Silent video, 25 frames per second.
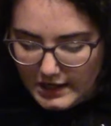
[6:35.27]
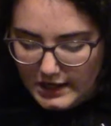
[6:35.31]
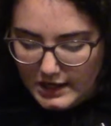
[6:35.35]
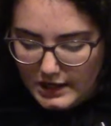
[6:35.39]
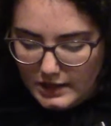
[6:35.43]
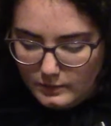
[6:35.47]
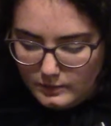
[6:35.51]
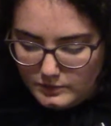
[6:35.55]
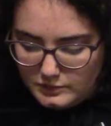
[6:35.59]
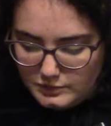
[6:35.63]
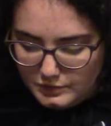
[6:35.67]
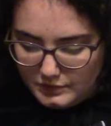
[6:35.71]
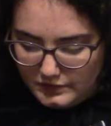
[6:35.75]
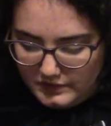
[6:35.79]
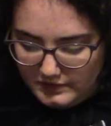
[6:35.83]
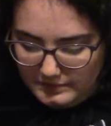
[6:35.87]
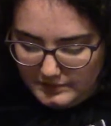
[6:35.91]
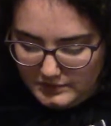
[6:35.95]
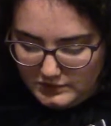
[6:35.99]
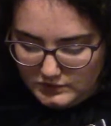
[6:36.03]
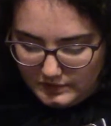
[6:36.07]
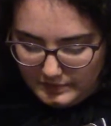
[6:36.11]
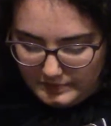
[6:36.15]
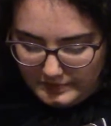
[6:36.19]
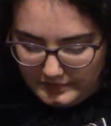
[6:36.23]
and which will give me
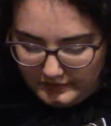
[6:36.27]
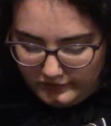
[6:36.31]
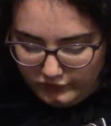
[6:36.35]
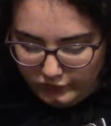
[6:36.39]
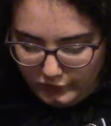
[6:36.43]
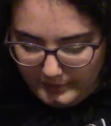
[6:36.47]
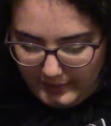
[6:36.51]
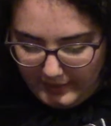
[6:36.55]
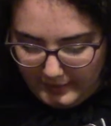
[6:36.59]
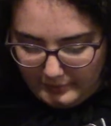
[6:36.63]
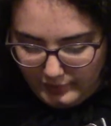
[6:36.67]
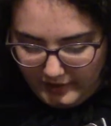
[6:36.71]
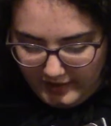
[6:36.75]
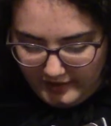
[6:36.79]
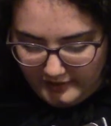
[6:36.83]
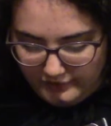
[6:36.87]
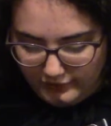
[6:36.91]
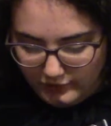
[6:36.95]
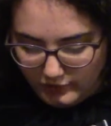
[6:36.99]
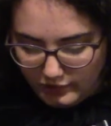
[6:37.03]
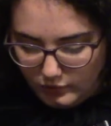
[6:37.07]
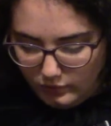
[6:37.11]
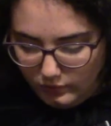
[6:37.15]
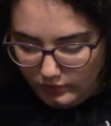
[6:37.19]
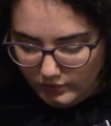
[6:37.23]
dripping for my bread for
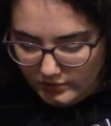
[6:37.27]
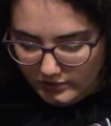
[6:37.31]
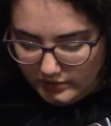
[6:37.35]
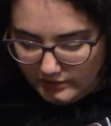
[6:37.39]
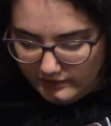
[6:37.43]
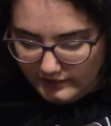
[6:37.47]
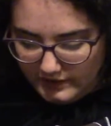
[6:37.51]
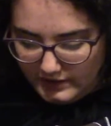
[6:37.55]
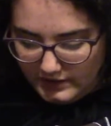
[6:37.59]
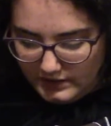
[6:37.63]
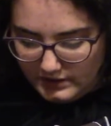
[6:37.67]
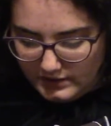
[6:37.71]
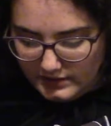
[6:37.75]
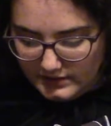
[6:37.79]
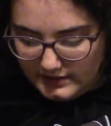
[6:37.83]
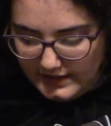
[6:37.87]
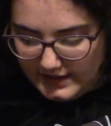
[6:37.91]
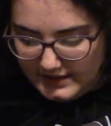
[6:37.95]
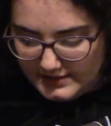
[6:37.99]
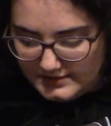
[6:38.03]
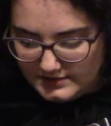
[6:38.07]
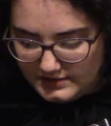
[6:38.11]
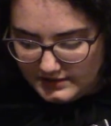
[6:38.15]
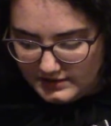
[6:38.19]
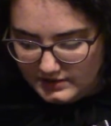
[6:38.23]
a quarter of a year, and
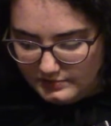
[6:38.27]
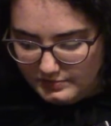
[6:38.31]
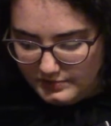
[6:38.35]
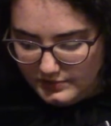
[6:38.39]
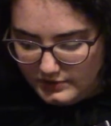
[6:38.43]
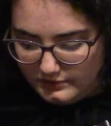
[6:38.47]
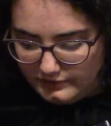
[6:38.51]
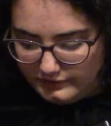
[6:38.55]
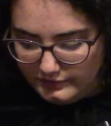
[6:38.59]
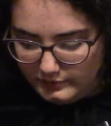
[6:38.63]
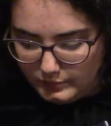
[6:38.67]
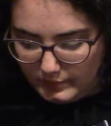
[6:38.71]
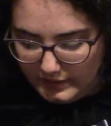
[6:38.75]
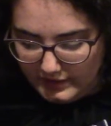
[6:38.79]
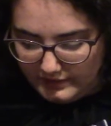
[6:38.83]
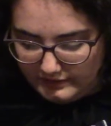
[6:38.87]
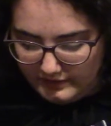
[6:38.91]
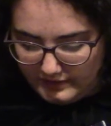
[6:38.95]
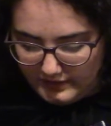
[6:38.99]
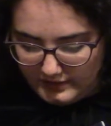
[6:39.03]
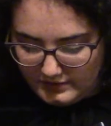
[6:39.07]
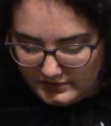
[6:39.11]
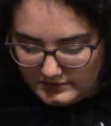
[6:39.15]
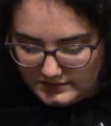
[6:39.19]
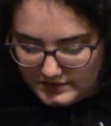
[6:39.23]
lastly the beautiful white
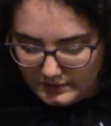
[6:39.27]
feathers.